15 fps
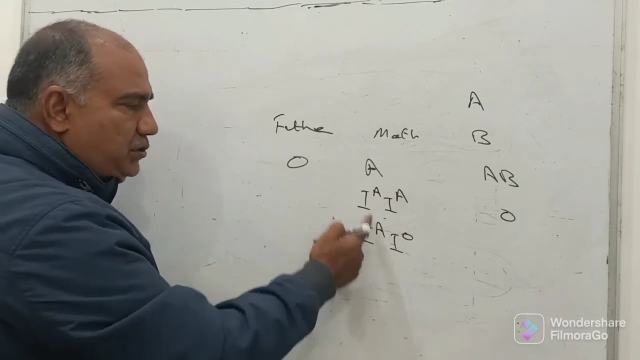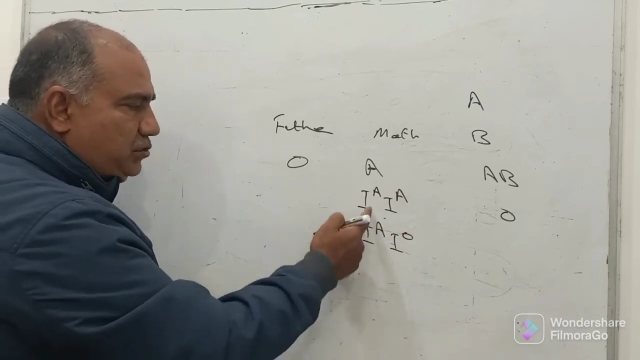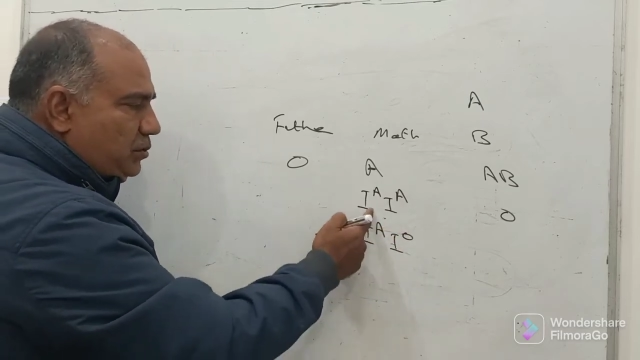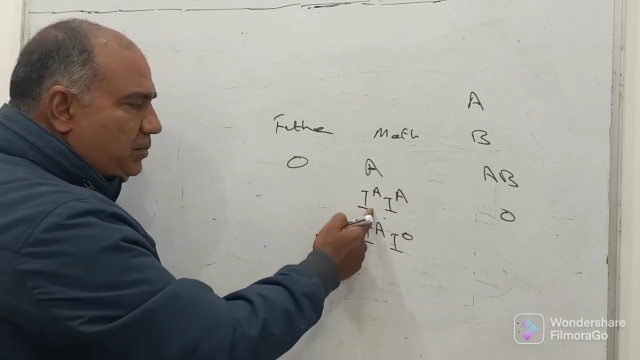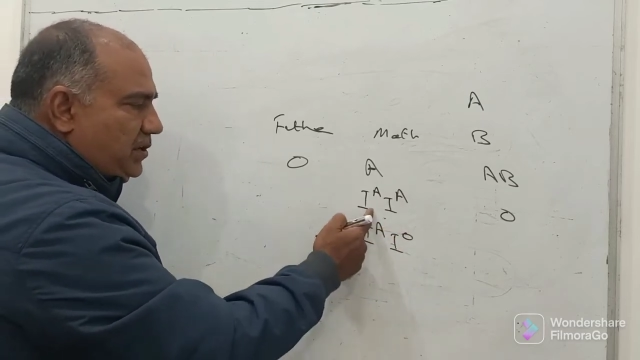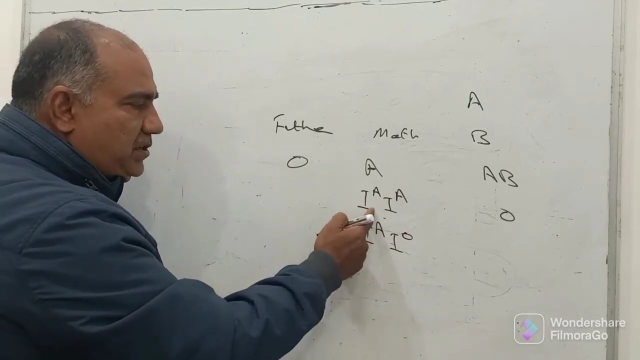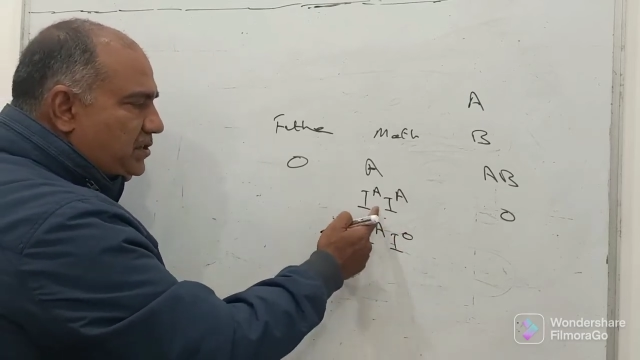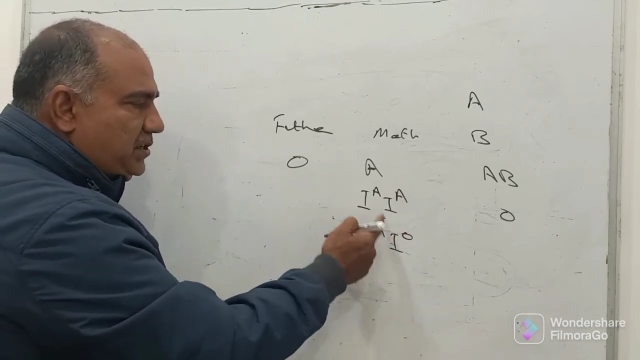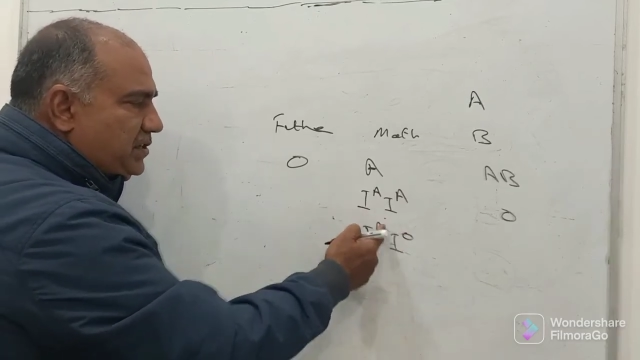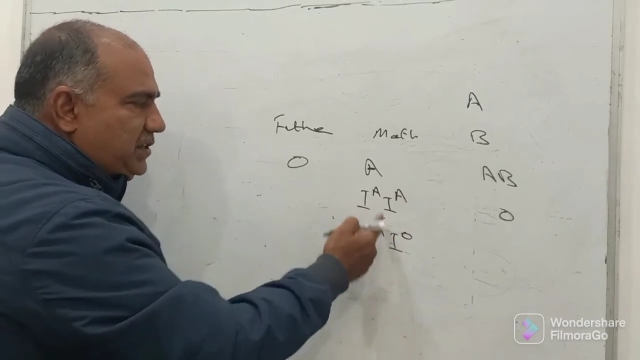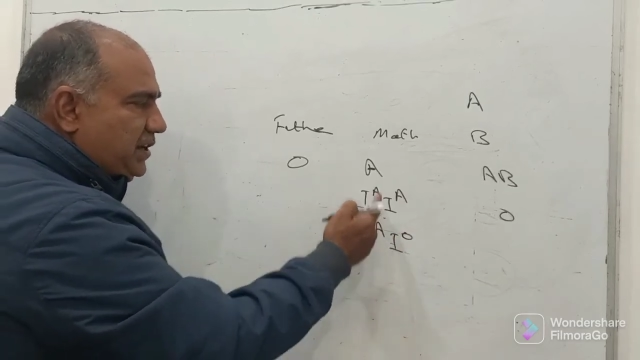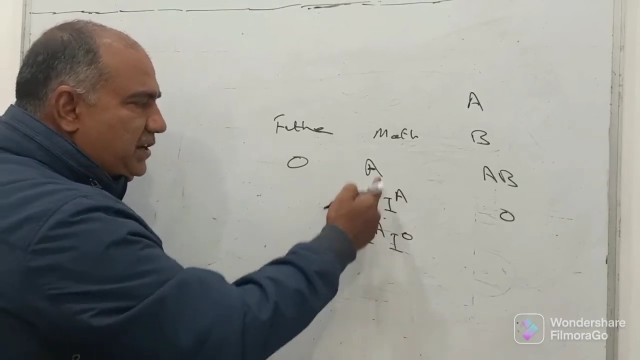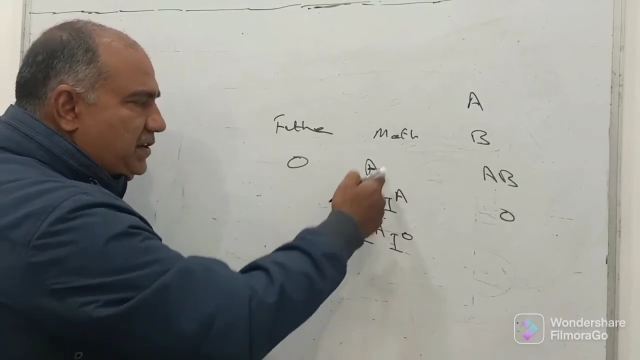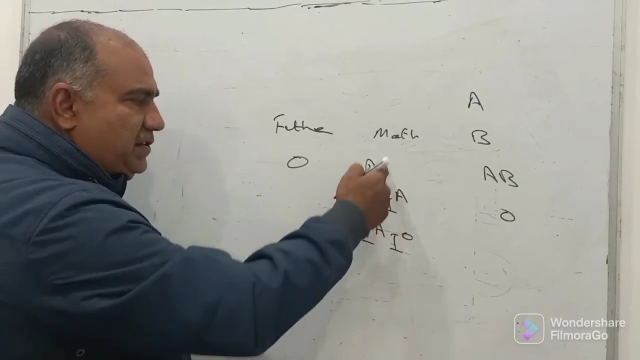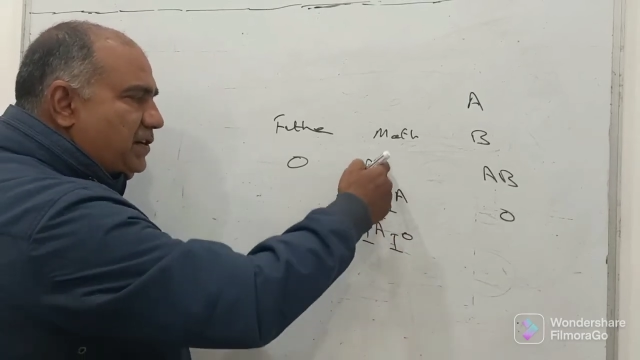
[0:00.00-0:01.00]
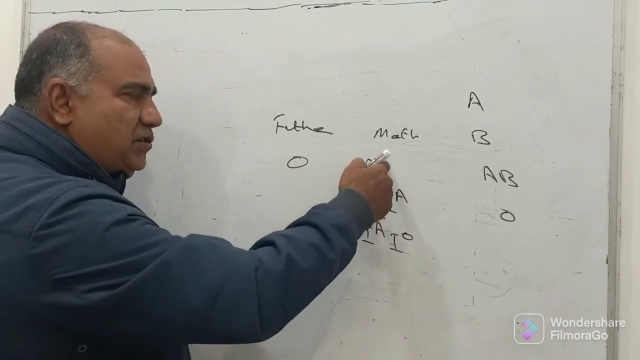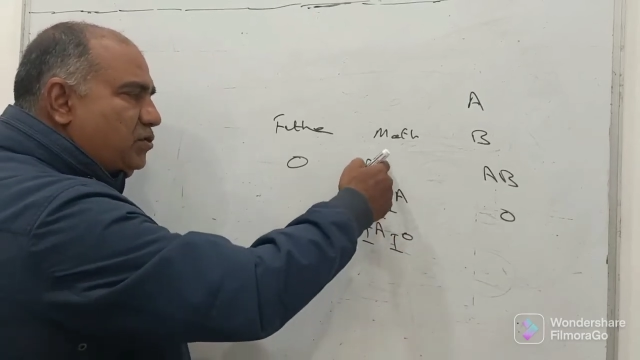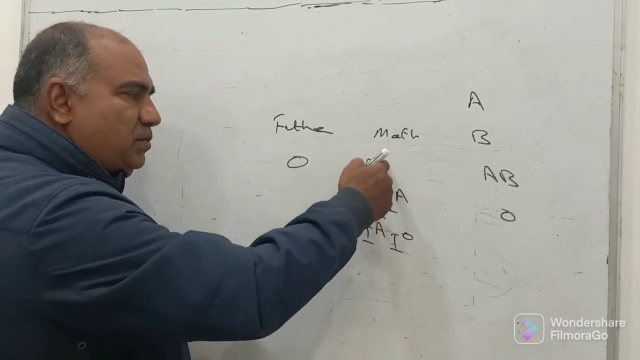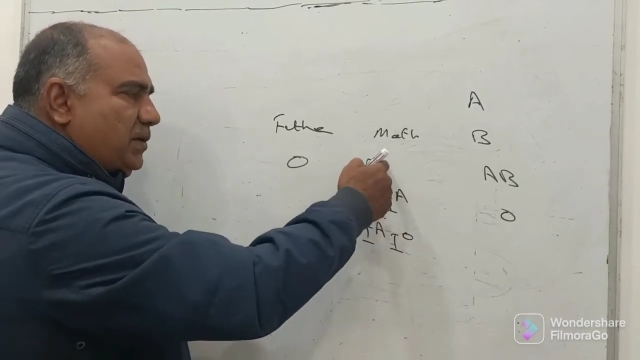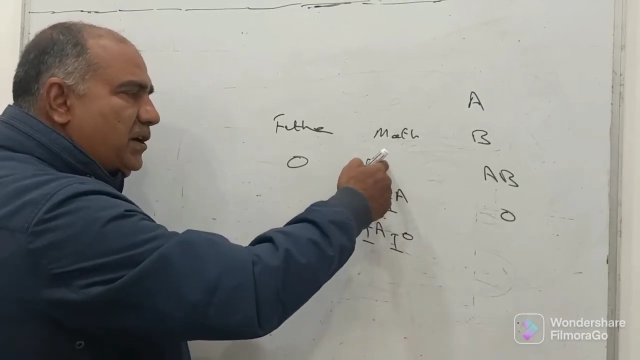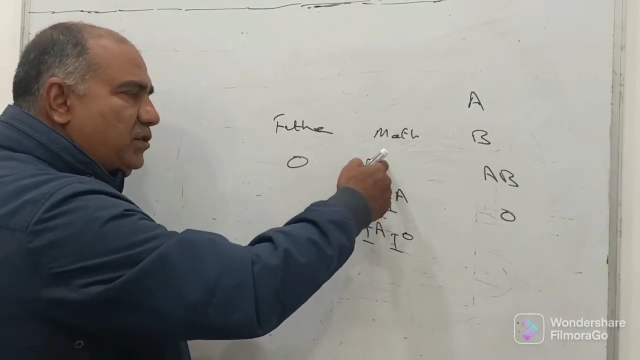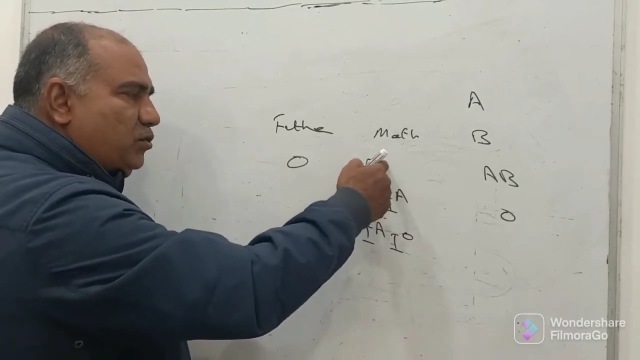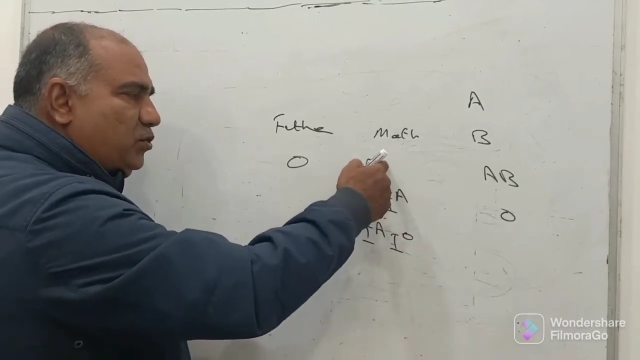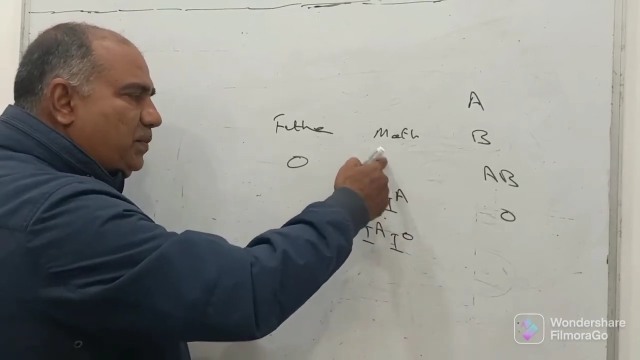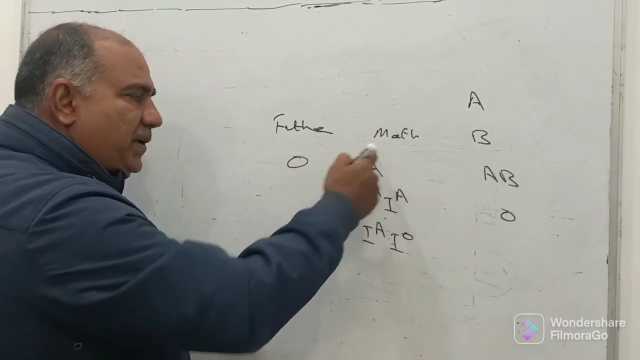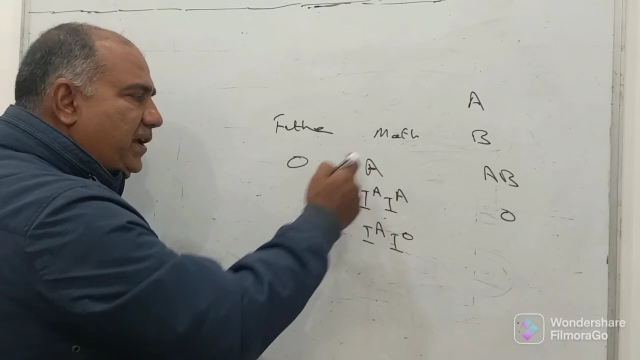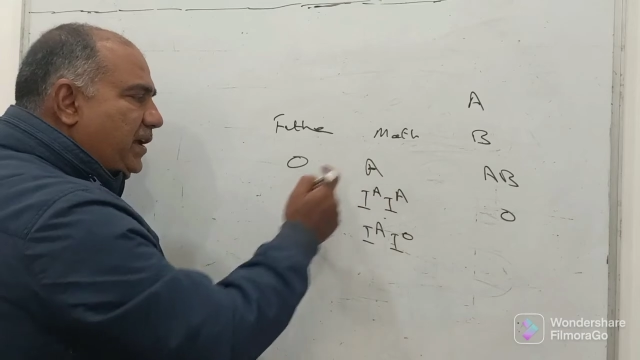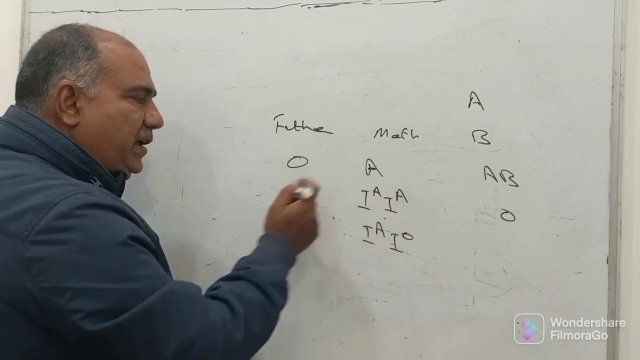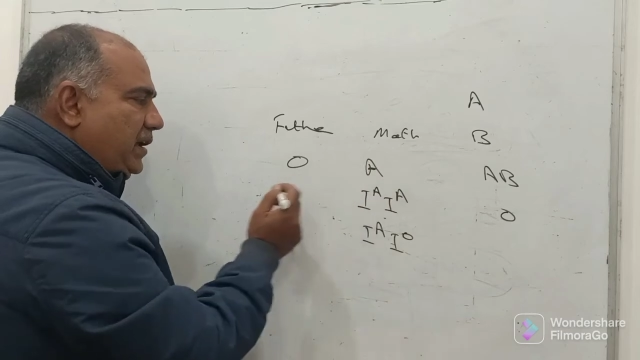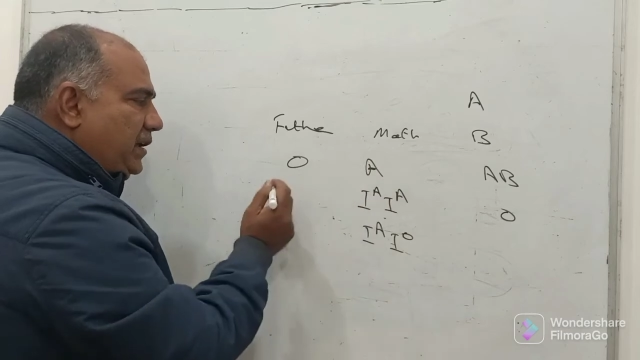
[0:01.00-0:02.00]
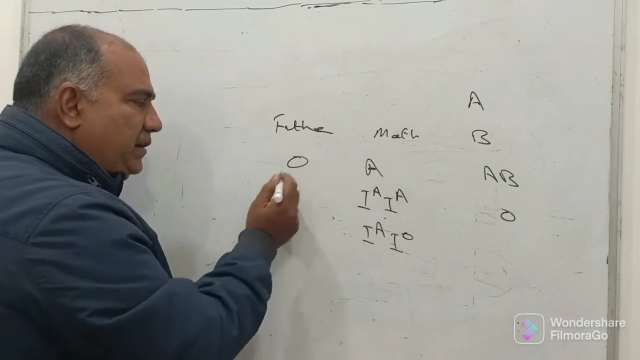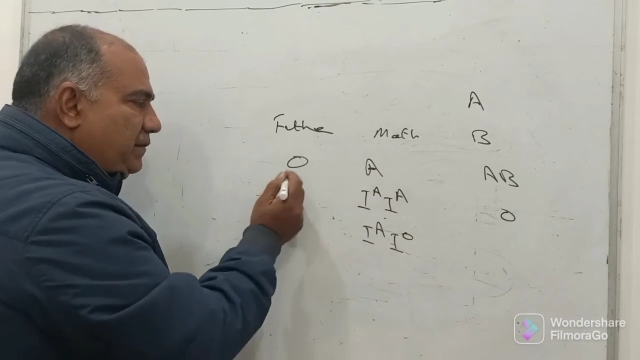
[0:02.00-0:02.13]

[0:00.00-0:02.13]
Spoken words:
combinations can result to blood group A,